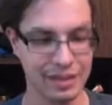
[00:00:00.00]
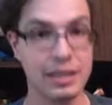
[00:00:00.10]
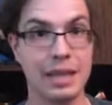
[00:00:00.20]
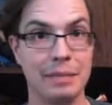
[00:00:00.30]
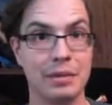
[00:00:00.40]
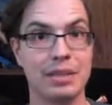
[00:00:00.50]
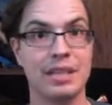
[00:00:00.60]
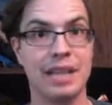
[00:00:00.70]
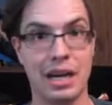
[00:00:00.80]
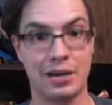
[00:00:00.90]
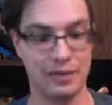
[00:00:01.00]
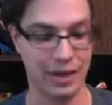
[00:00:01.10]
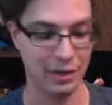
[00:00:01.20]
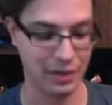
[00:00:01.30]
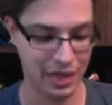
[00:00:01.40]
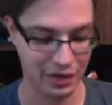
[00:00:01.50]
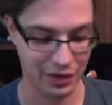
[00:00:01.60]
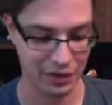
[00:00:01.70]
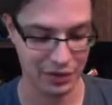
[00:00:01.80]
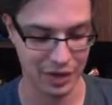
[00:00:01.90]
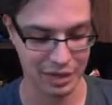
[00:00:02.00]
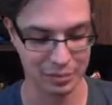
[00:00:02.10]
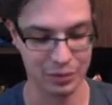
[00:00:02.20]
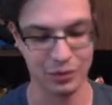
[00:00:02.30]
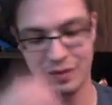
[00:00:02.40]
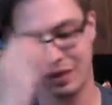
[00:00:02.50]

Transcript: Zapdos is terrifying with that Thunder Crash move.